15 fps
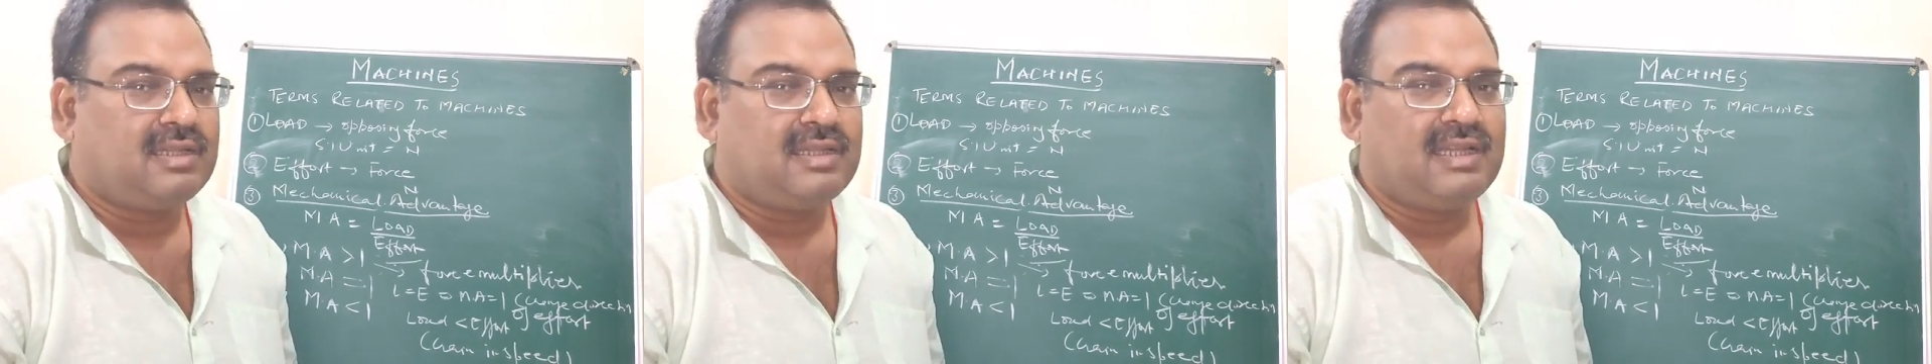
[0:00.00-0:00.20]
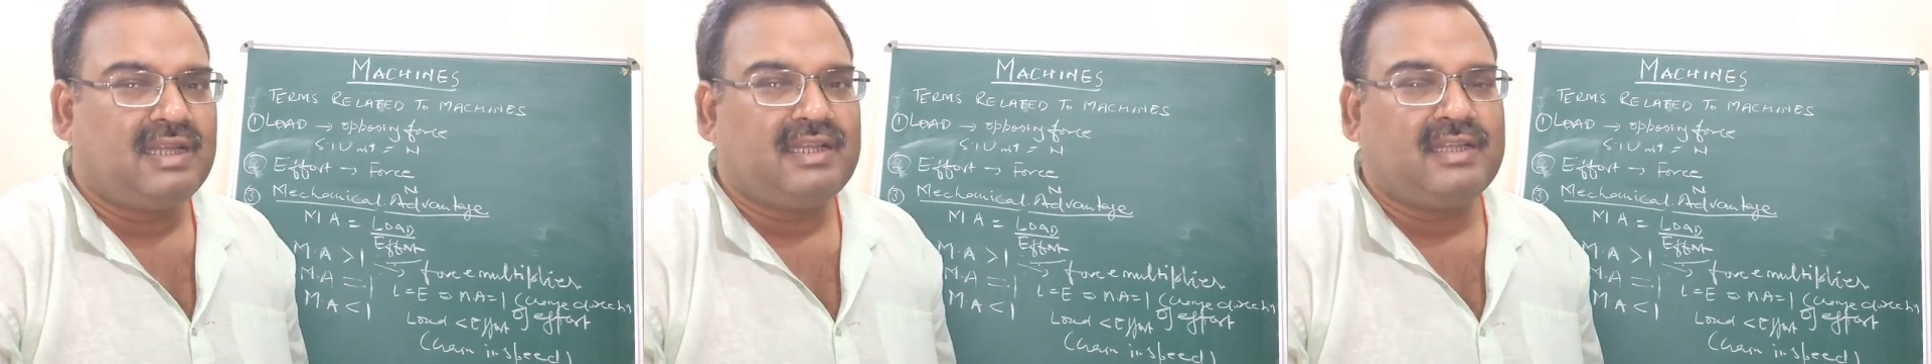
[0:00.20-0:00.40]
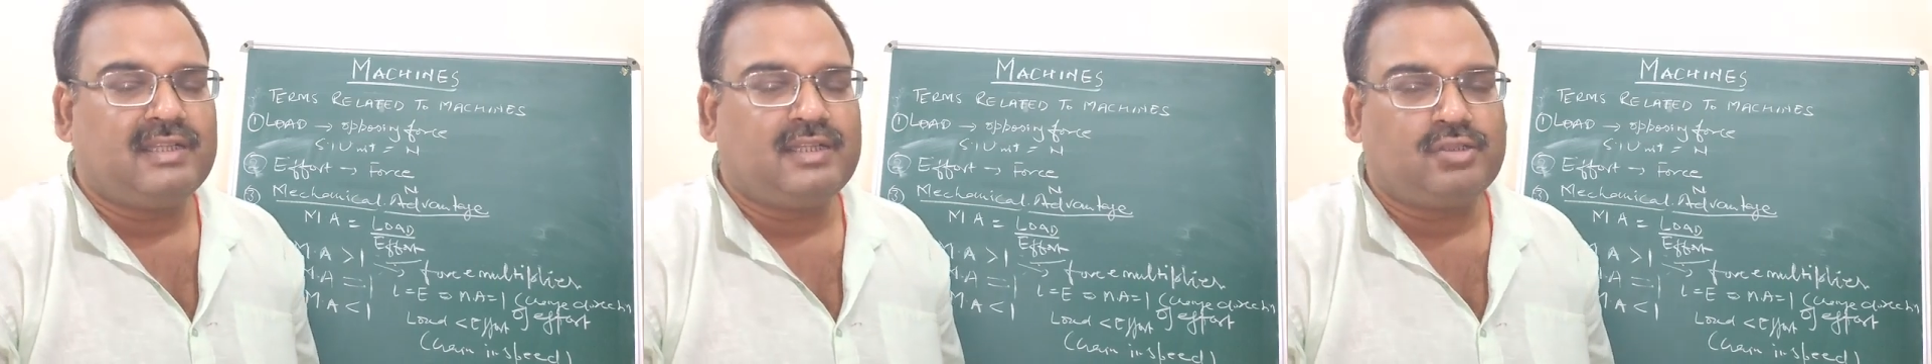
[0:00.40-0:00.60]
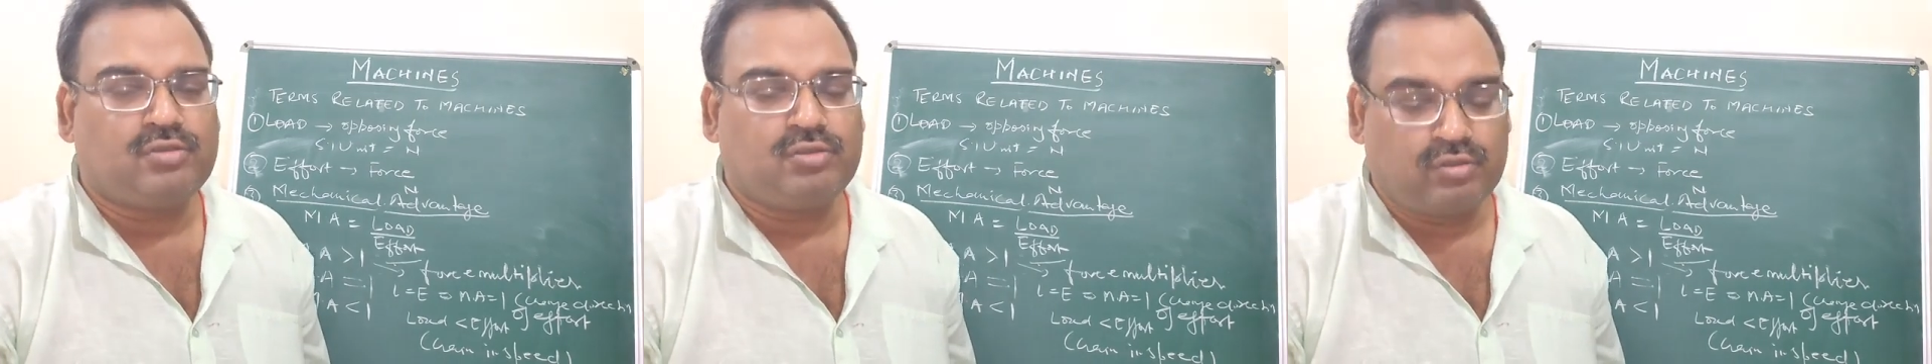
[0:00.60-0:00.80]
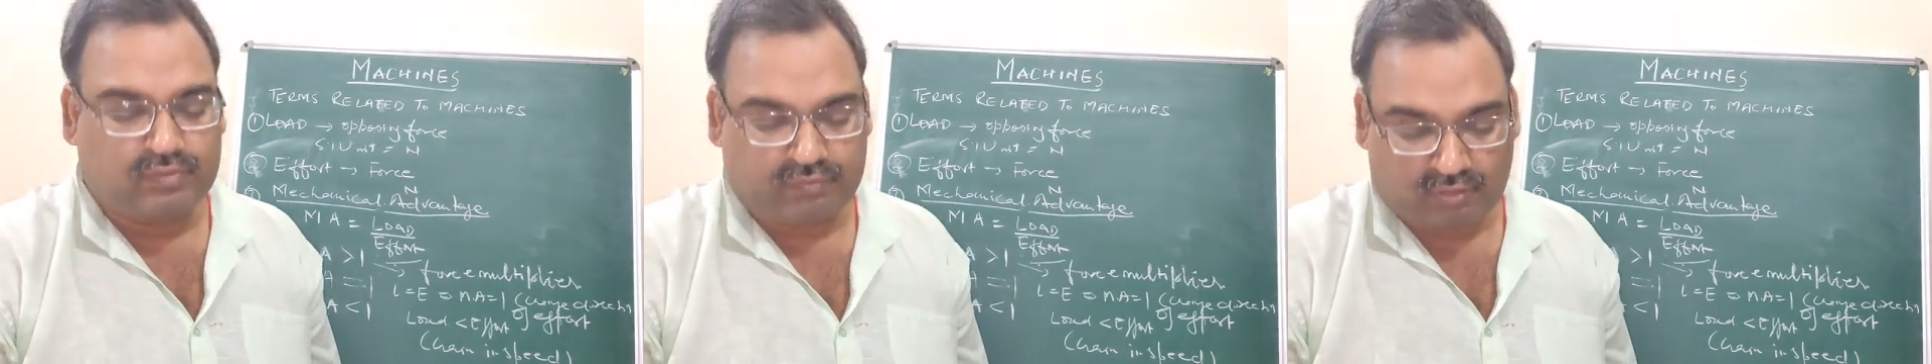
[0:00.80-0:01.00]
then it is
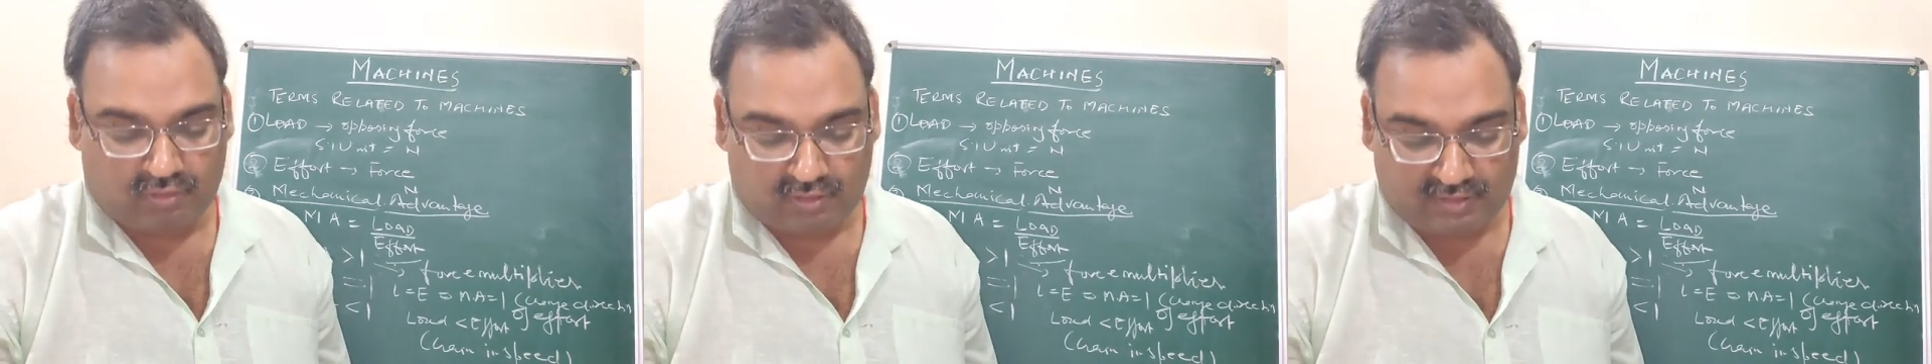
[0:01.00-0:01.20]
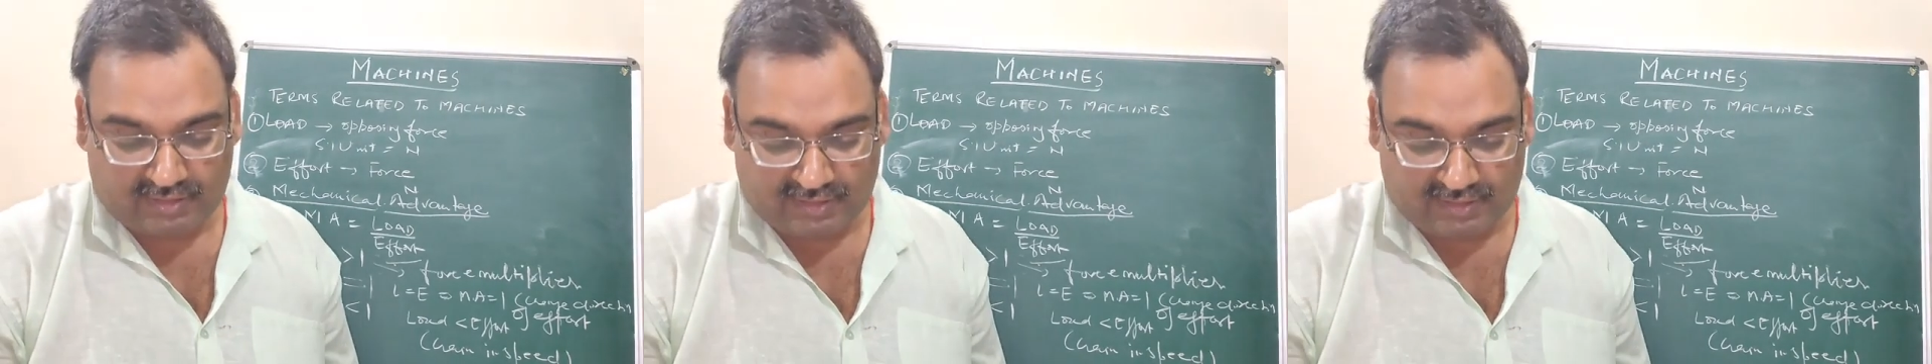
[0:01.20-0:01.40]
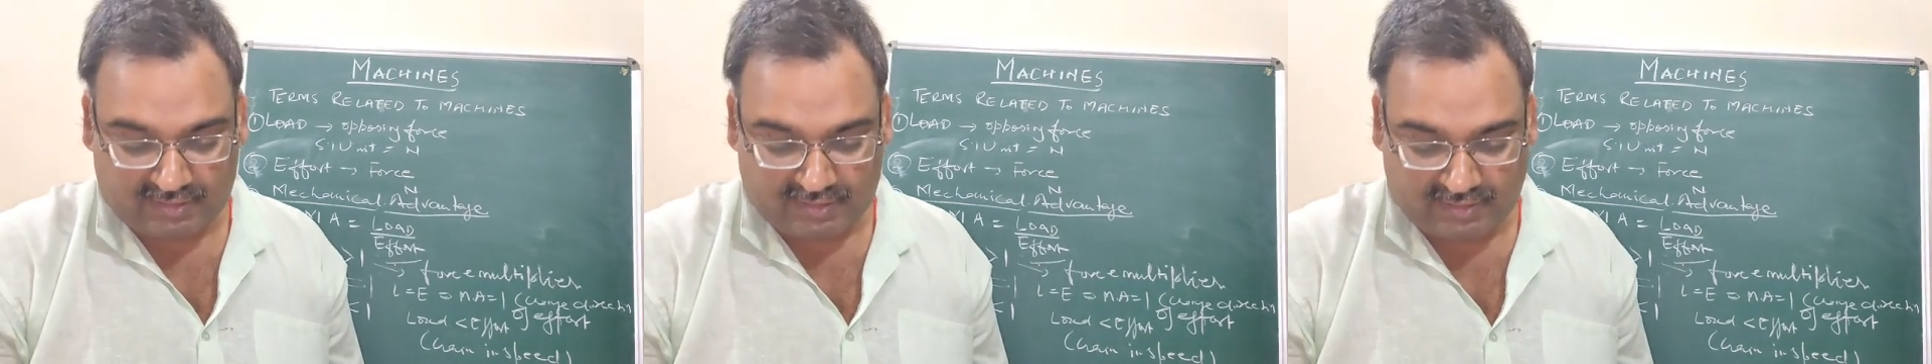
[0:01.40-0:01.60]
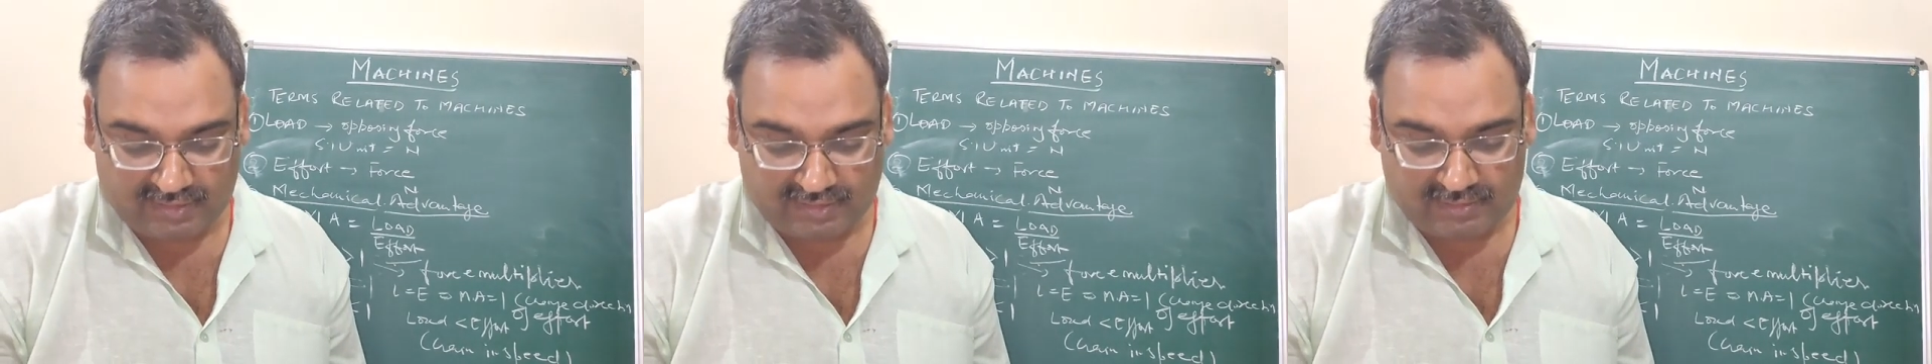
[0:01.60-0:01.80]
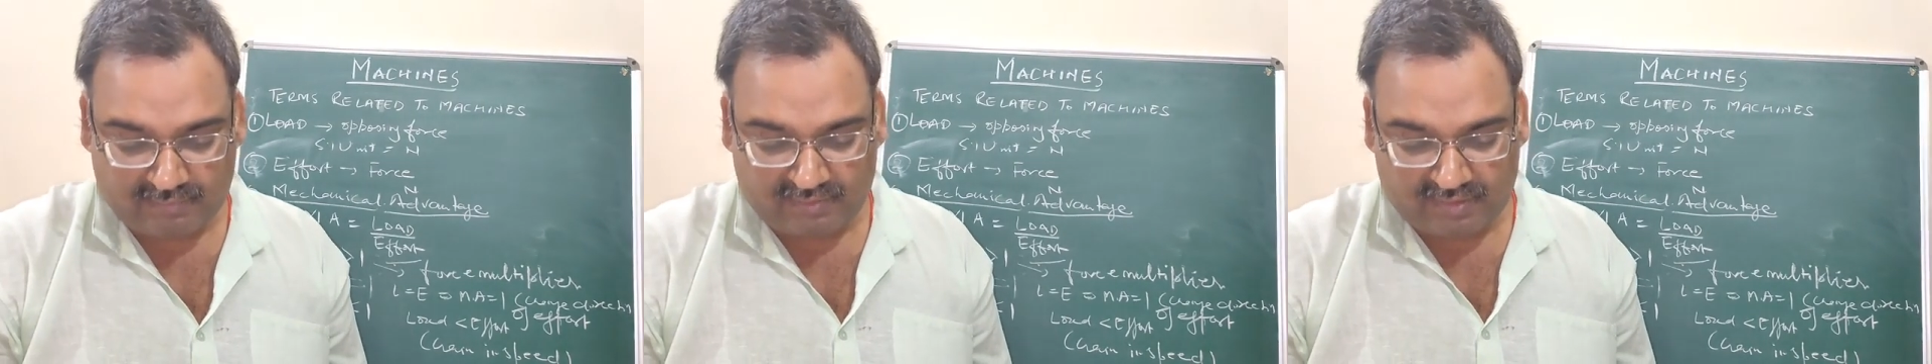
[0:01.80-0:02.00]
used for gain in
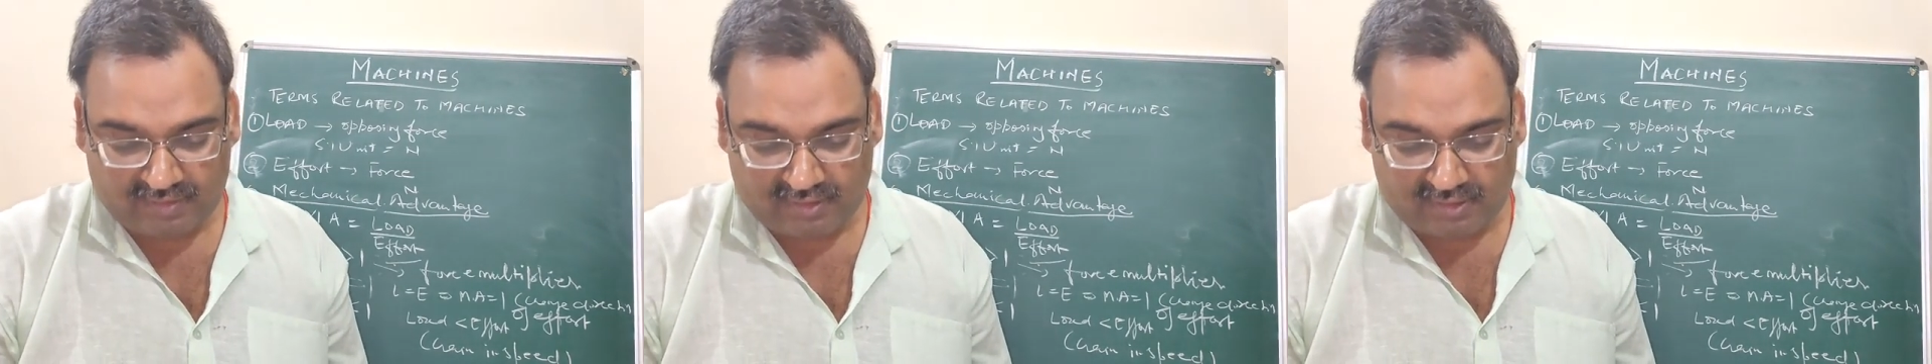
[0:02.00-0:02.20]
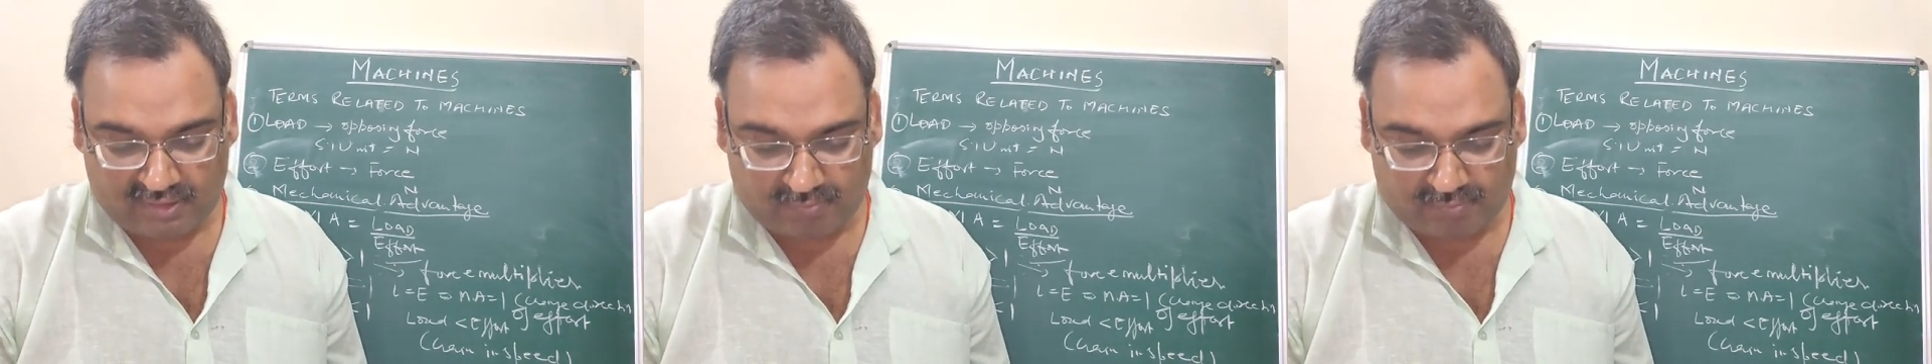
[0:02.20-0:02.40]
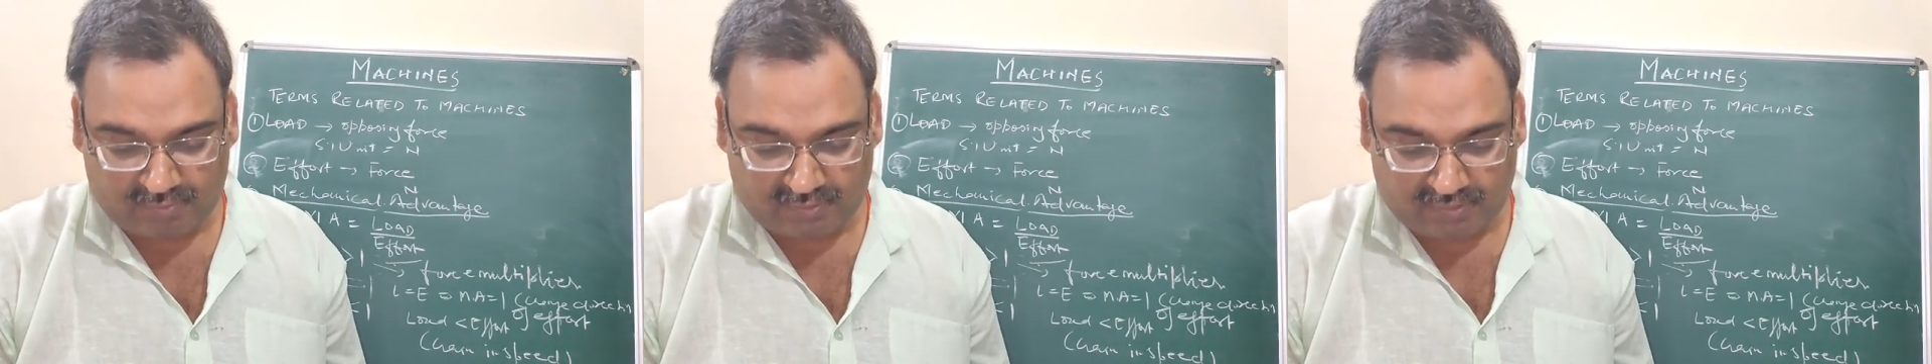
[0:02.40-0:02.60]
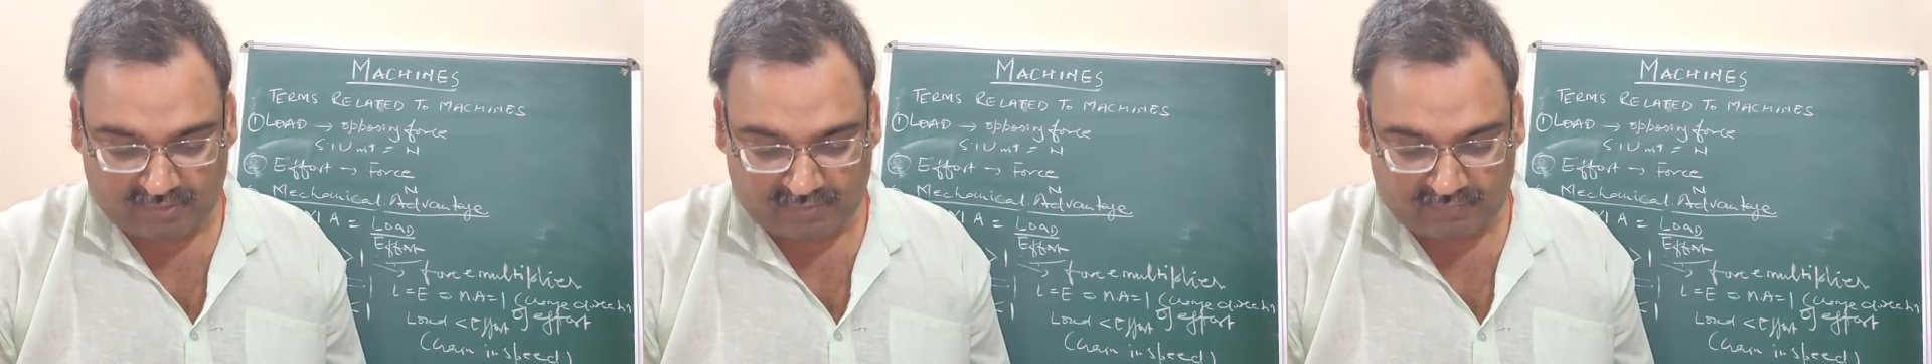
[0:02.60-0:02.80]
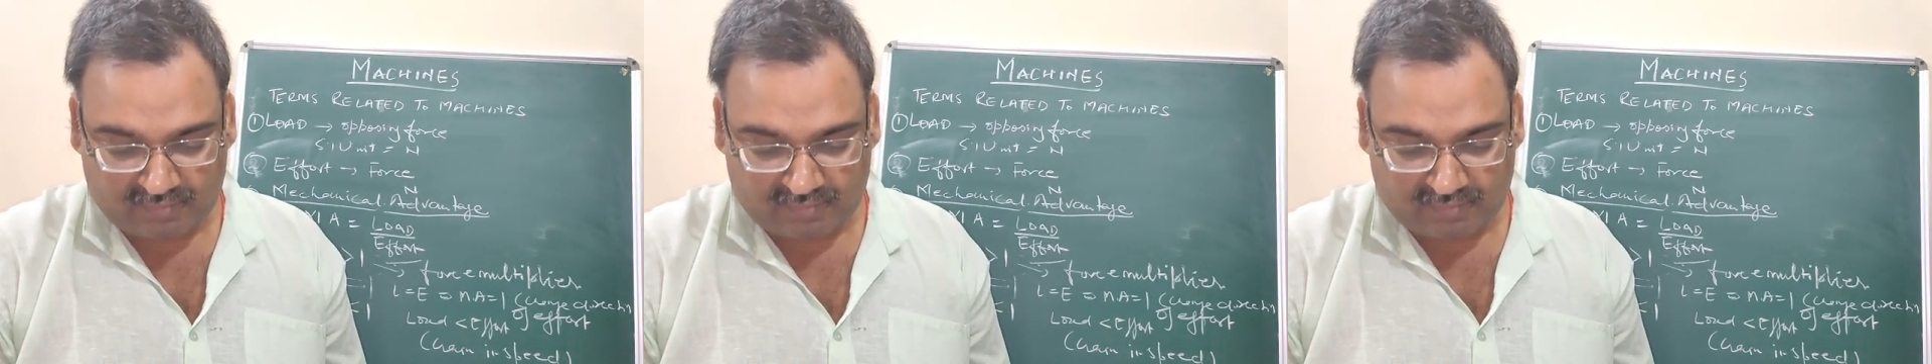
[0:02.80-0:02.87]
speed.